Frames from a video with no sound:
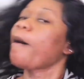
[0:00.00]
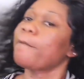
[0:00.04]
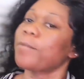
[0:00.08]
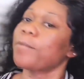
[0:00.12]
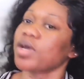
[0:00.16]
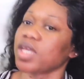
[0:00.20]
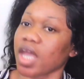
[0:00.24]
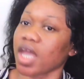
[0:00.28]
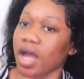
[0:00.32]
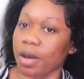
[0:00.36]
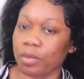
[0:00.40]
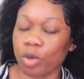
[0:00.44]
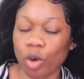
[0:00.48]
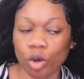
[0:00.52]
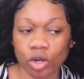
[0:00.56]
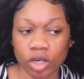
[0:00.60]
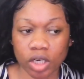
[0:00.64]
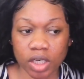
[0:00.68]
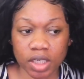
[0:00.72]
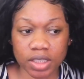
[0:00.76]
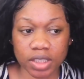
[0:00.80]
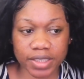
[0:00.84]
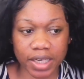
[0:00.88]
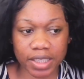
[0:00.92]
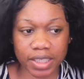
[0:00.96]
But yeah, I'm going on
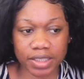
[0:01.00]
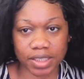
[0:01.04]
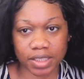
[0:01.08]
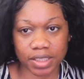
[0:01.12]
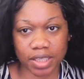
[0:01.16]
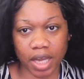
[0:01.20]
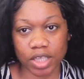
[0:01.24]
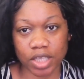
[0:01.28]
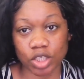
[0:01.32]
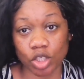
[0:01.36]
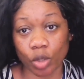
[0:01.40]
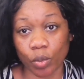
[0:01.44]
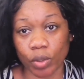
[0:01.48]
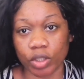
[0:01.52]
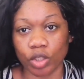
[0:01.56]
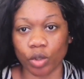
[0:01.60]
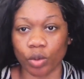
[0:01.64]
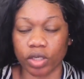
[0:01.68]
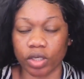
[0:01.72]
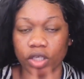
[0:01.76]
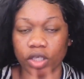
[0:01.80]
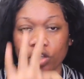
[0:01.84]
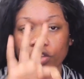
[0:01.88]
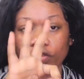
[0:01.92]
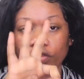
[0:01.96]
a date tonight, so we're
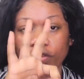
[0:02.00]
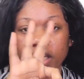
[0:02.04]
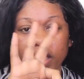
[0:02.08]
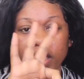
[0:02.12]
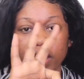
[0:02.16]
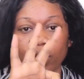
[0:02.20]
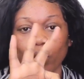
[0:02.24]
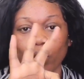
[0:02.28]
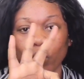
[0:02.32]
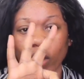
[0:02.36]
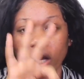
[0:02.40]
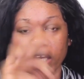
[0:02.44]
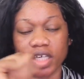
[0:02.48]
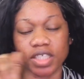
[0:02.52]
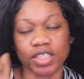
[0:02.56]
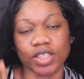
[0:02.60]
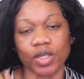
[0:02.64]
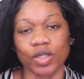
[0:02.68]
doing a 3-in-1.